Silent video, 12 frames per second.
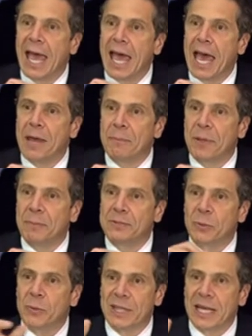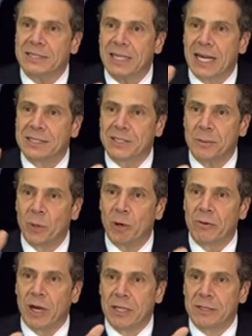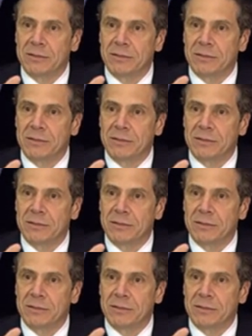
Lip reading: And people said, well, that's an oxymoron.